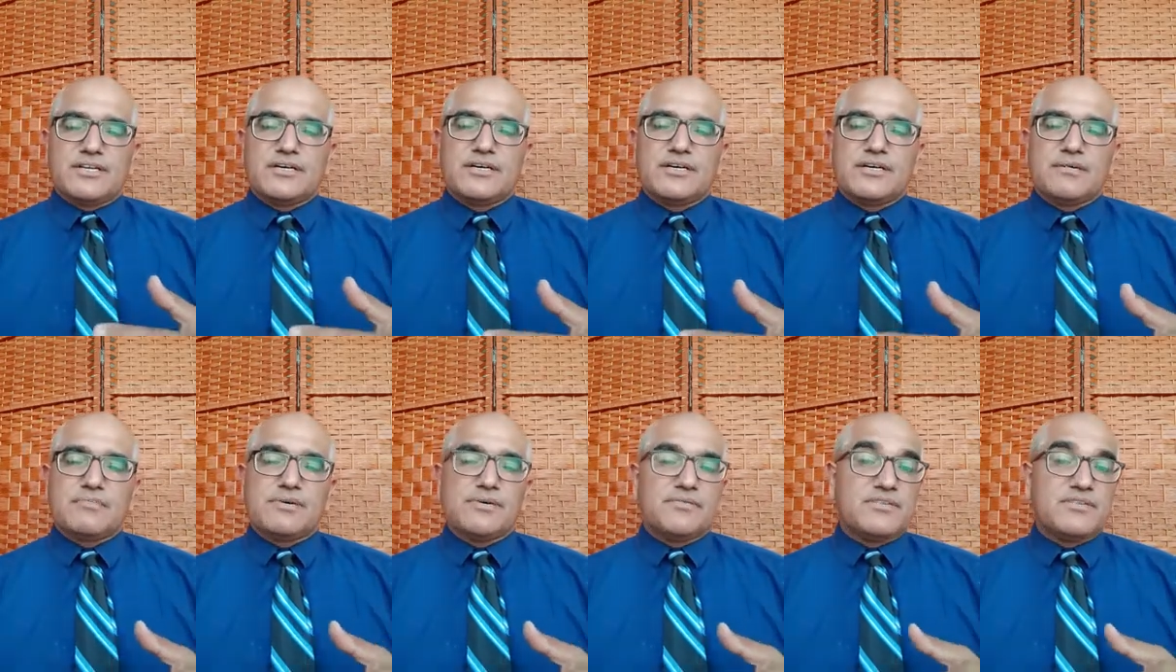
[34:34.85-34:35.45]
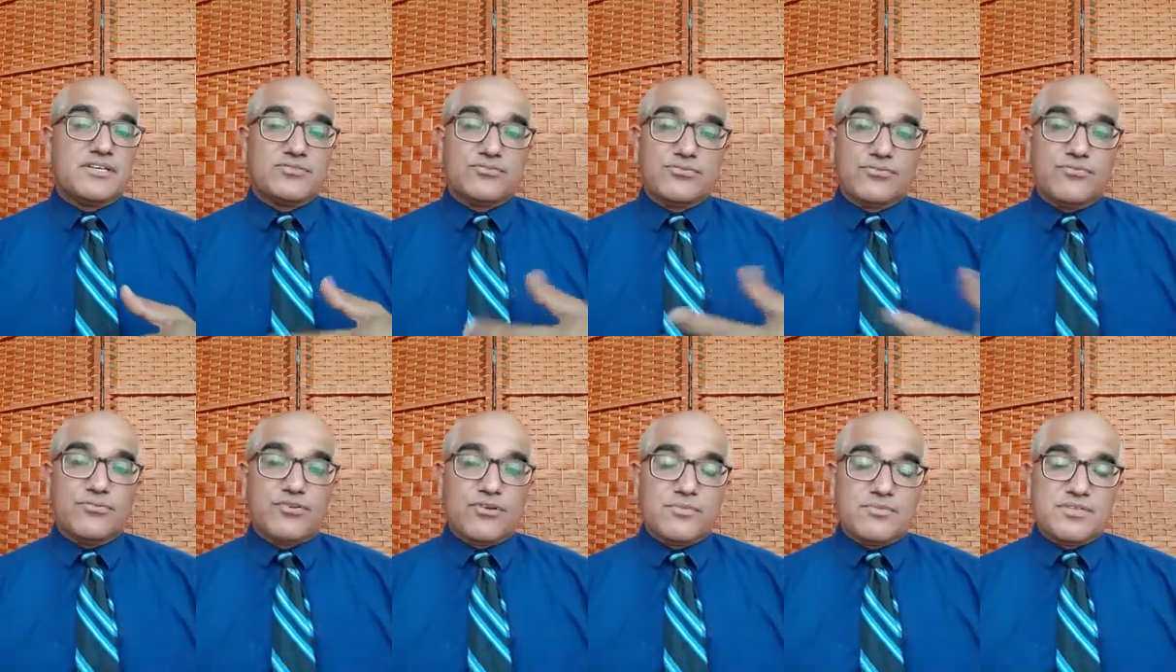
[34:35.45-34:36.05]
But if there's no
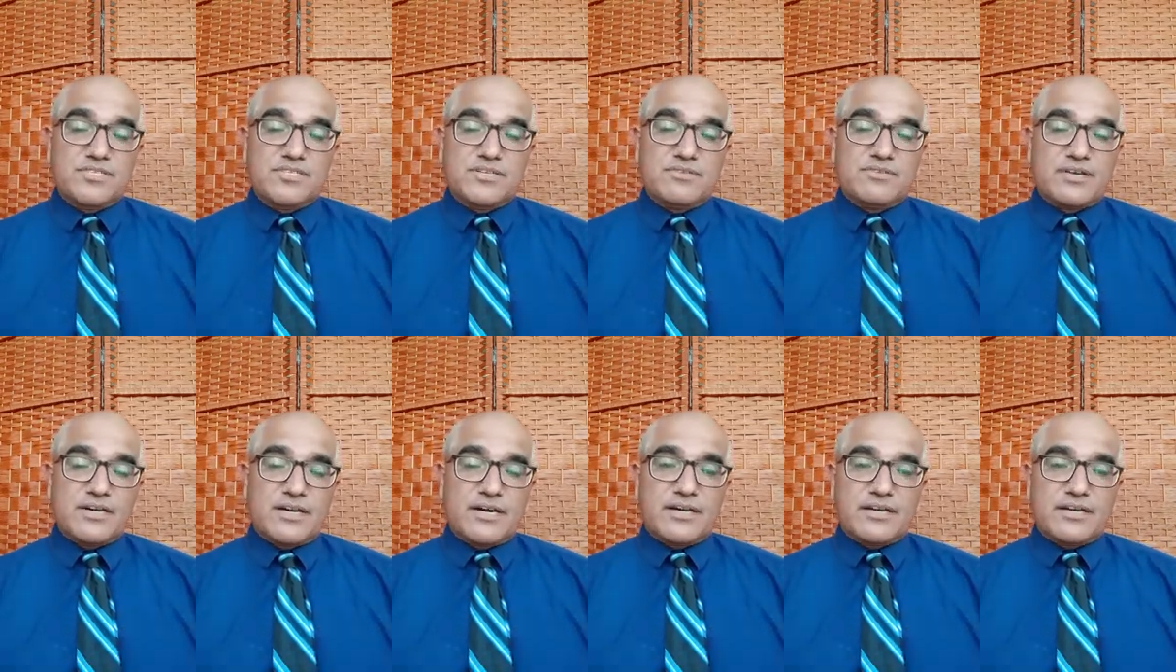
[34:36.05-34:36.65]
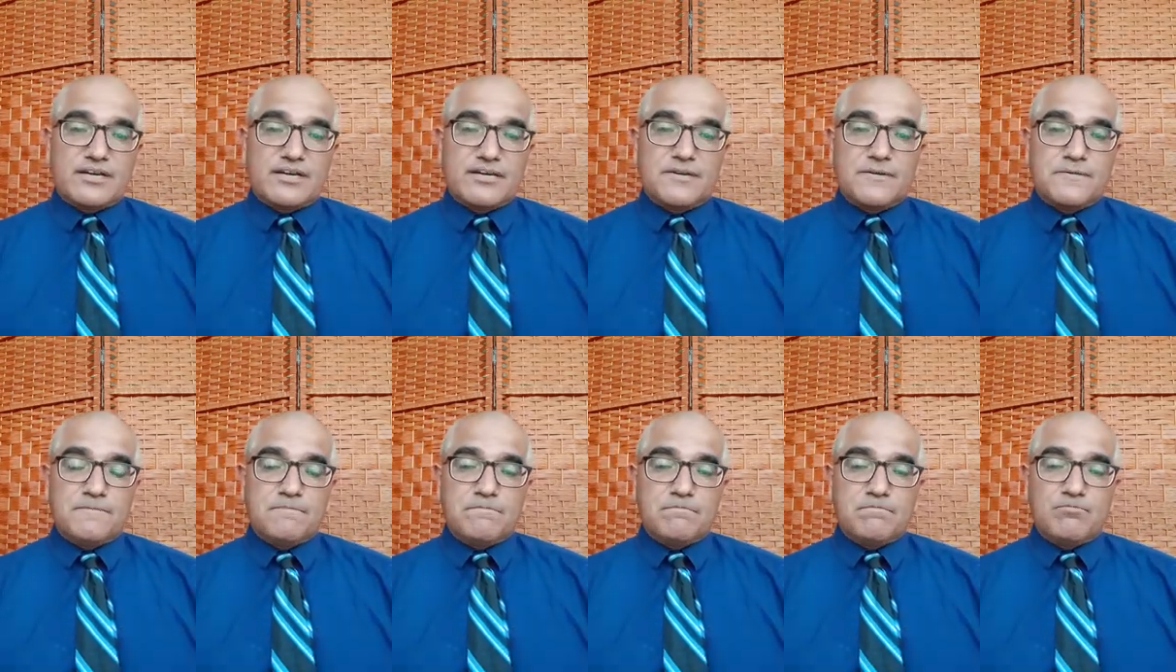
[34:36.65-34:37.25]
formation of the arc
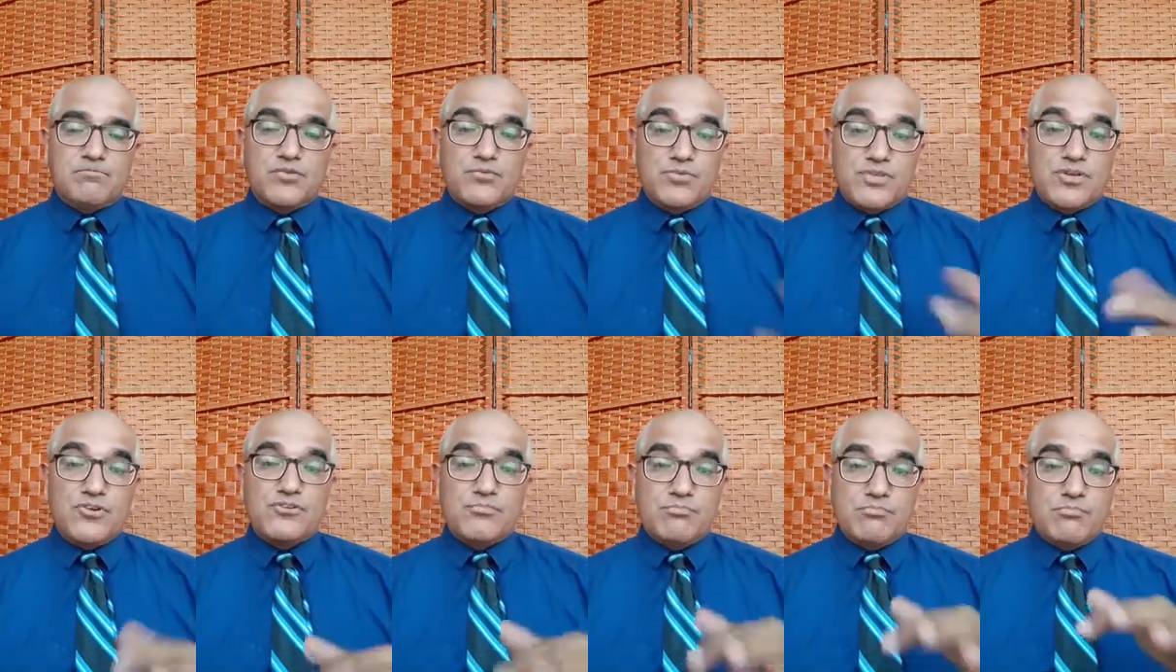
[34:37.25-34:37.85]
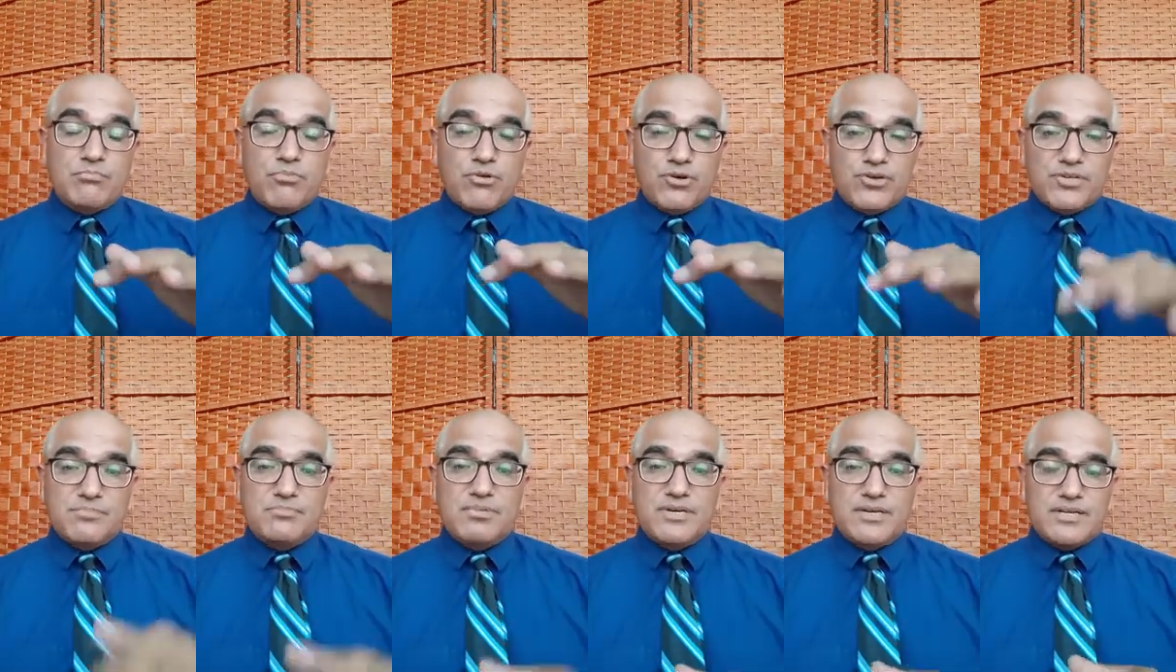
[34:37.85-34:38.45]
without body
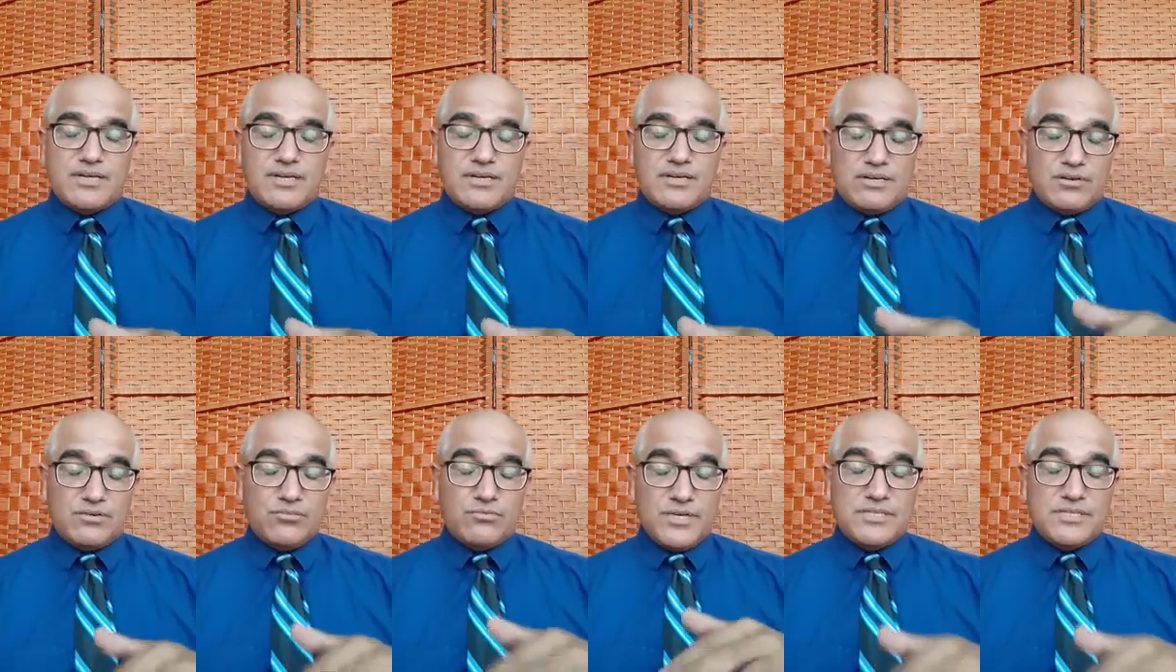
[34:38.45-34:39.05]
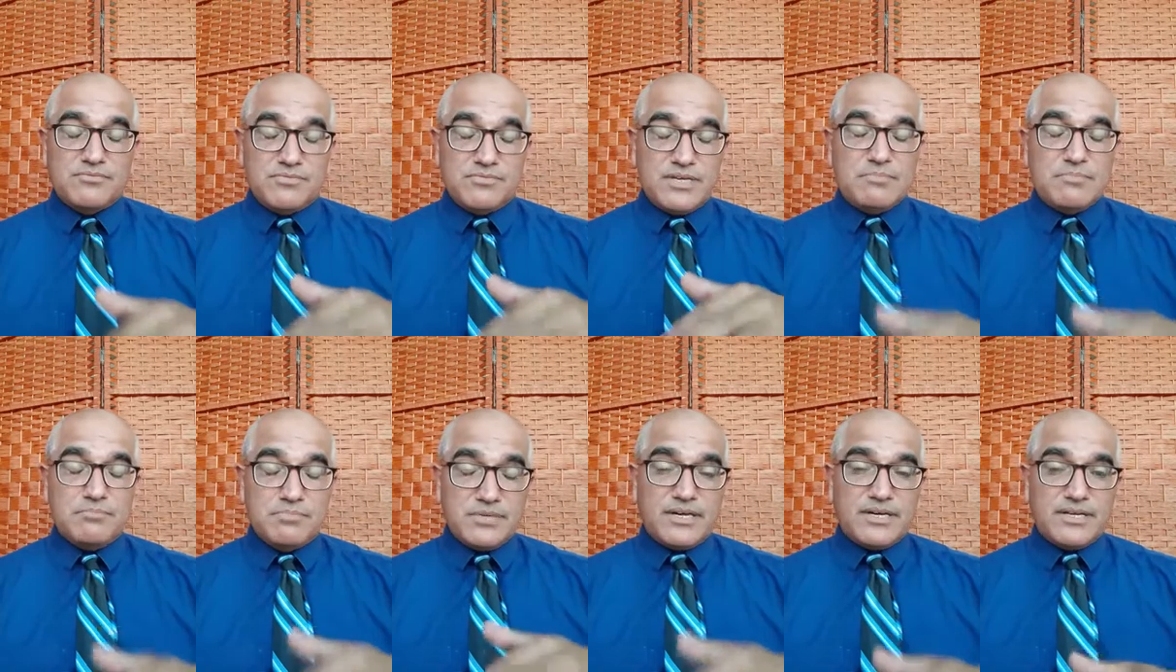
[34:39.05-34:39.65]
bearing, weight
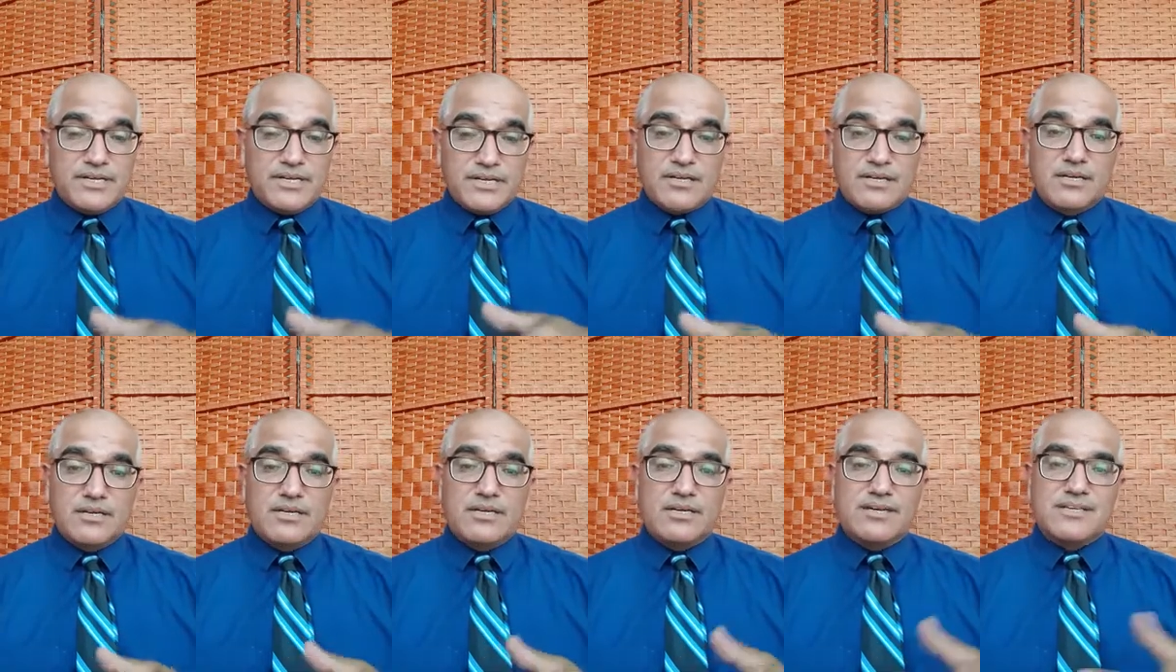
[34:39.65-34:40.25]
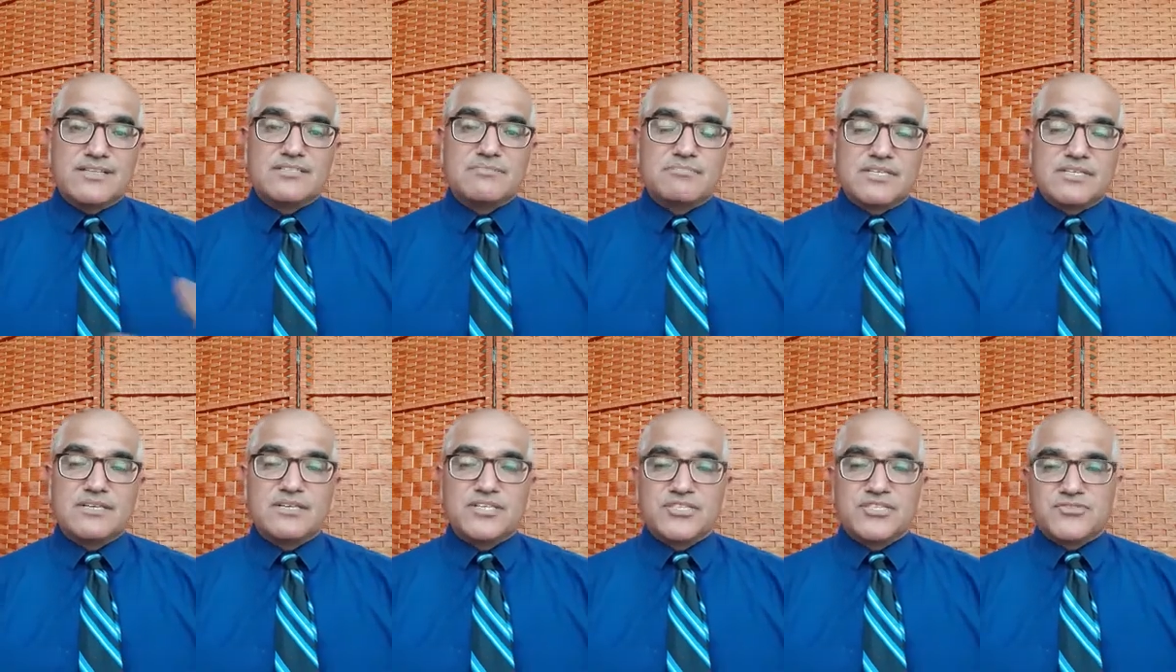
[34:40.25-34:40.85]
bearing, it is basically
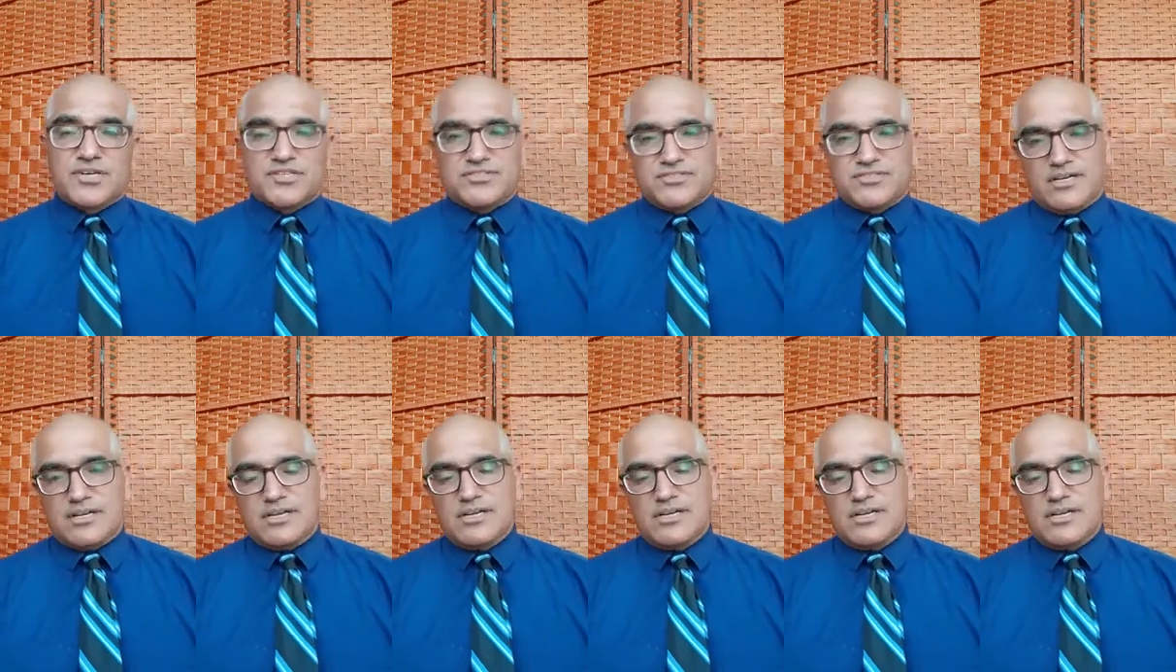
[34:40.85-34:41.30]
structural.